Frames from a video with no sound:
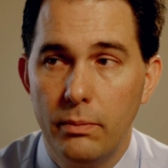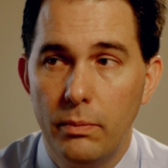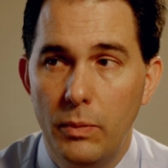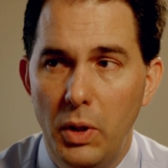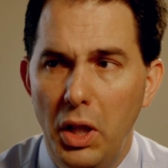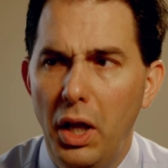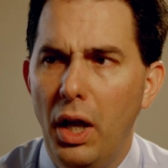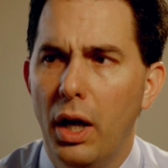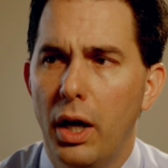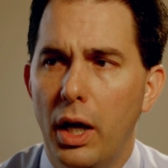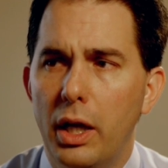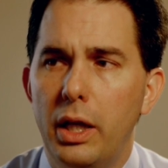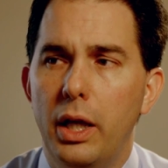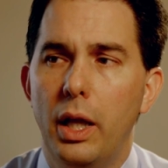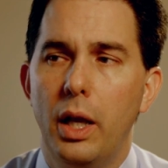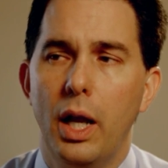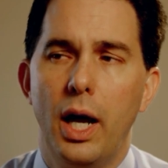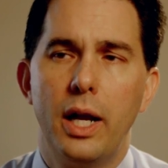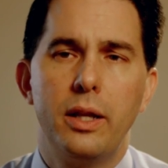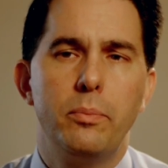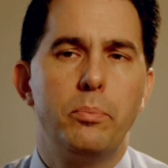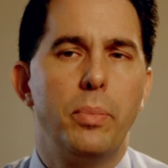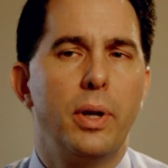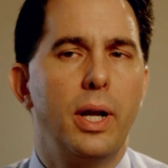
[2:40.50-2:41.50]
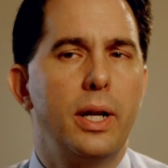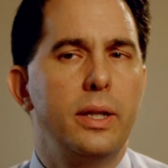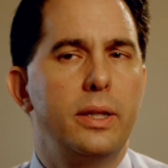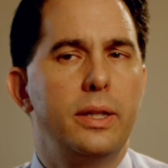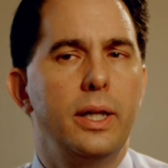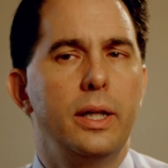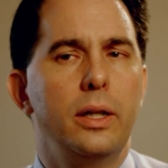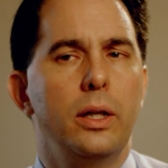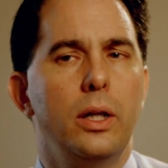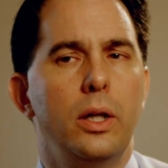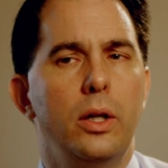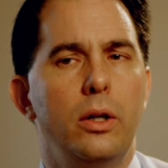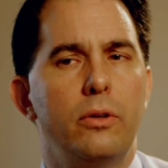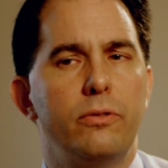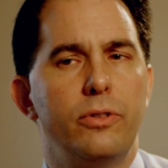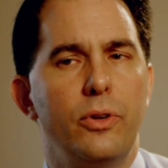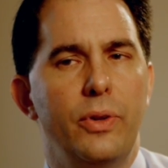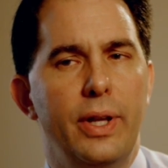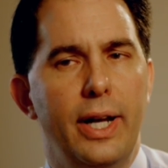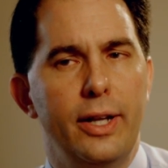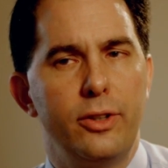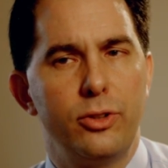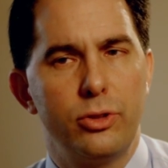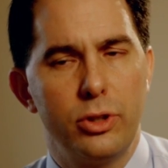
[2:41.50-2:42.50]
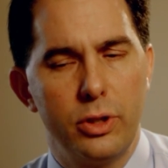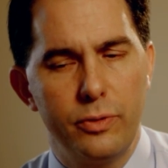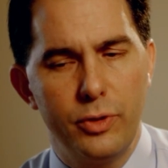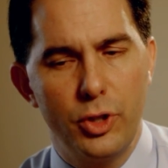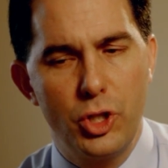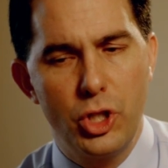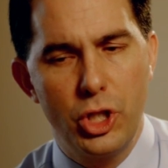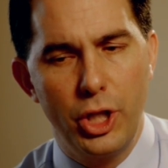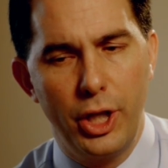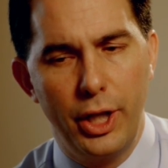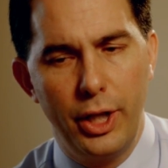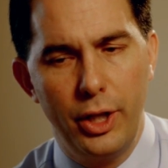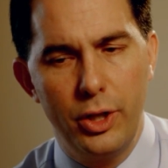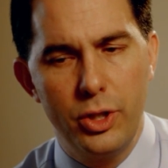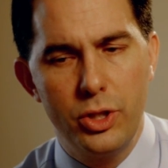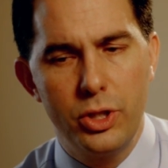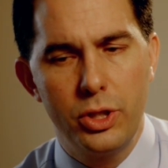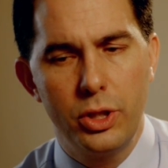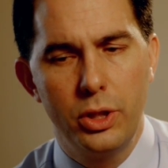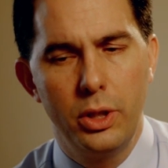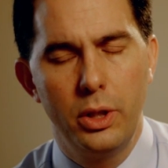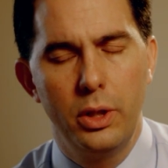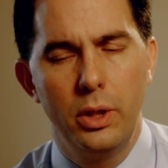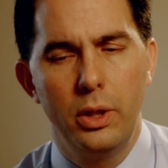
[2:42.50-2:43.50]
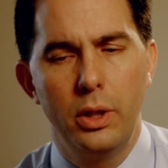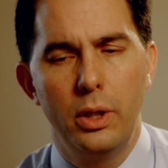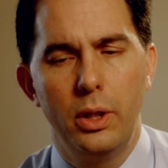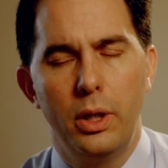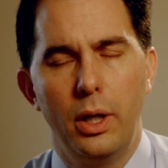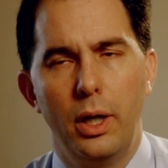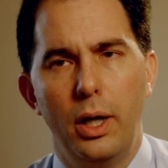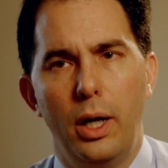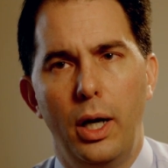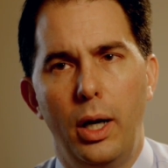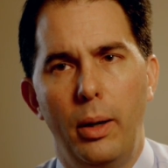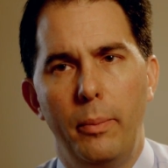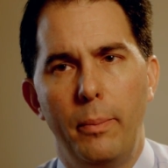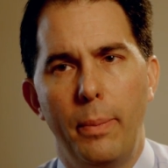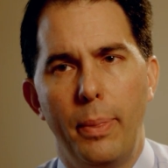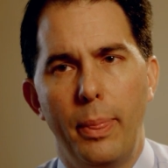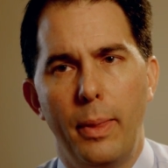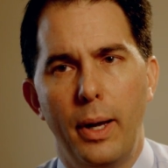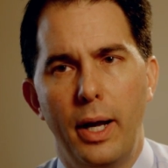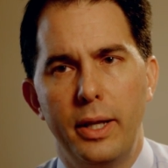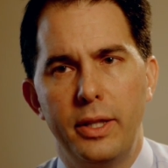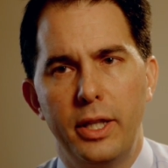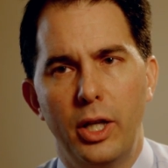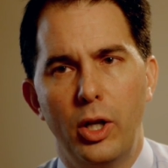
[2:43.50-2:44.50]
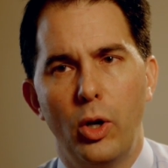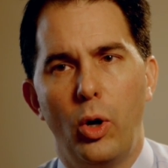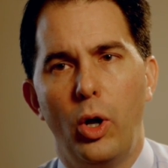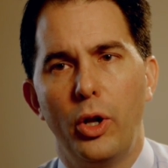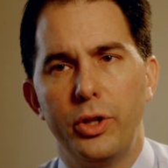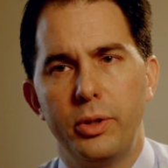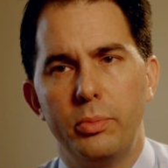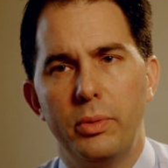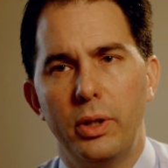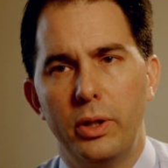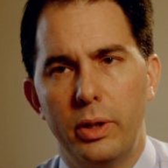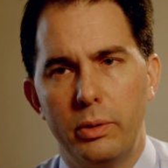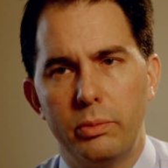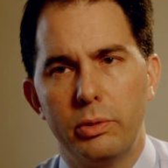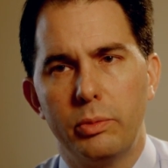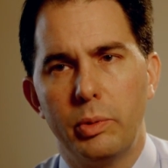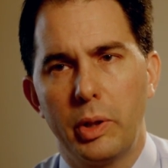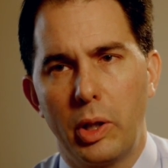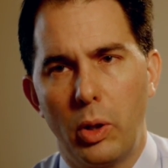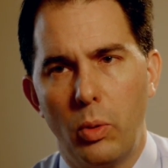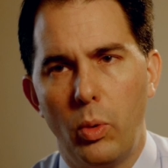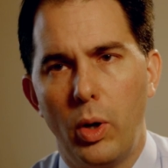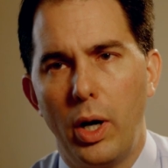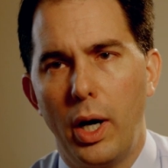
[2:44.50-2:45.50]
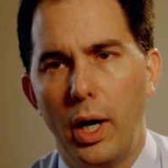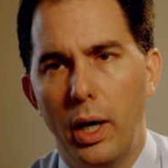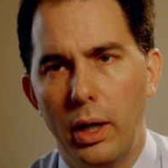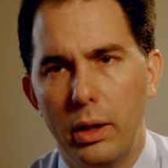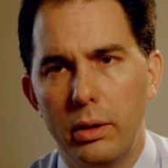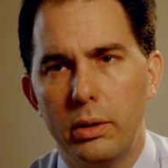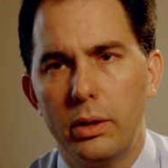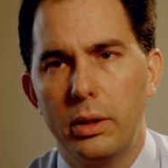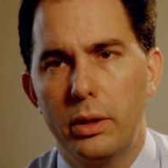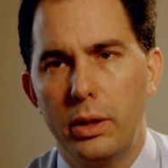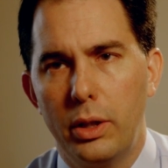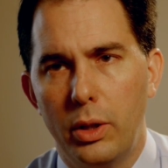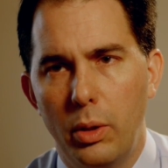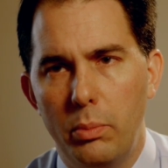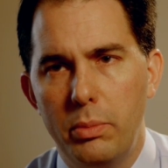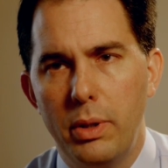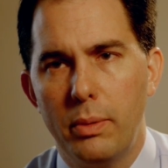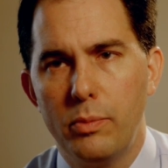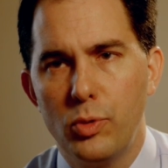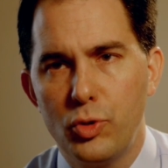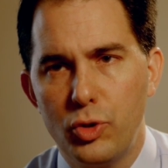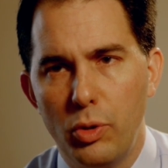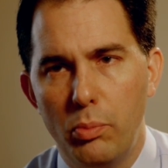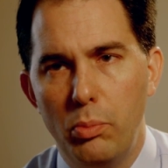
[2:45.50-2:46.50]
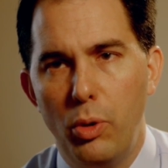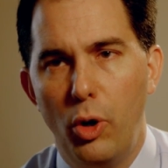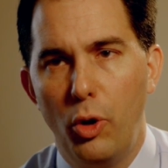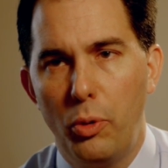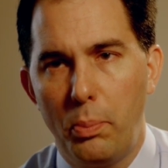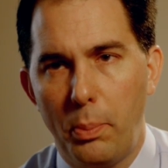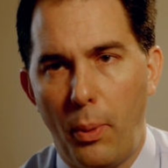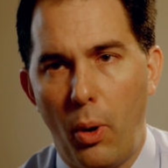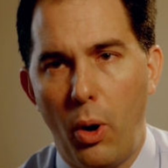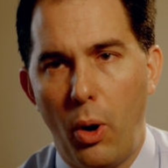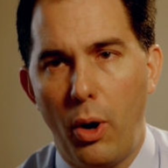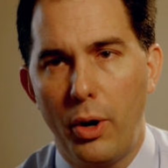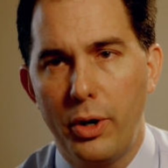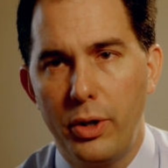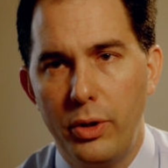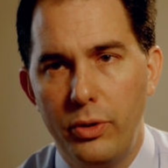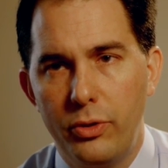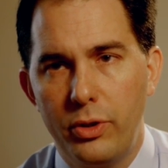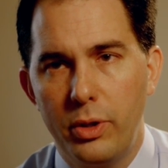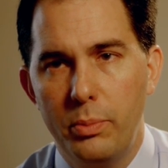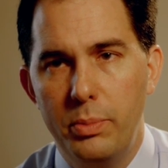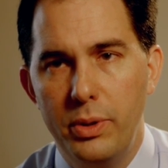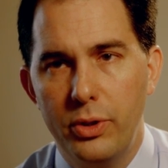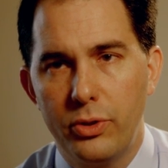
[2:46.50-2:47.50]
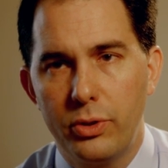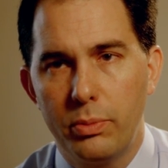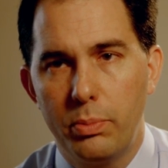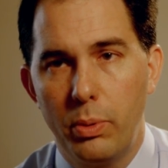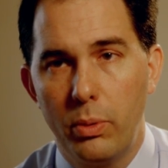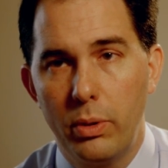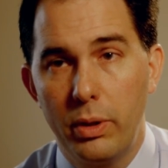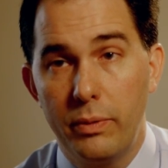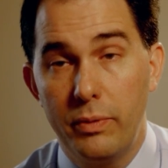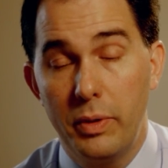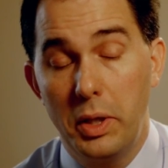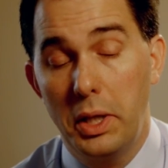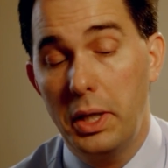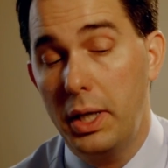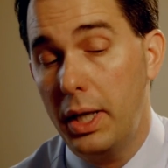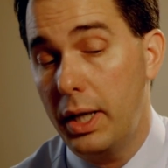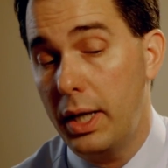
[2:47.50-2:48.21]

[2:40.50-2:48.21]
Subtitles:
Yeah, again, but I think for that sort of a change, I think ultimately we require members of both parties to be supportive of that.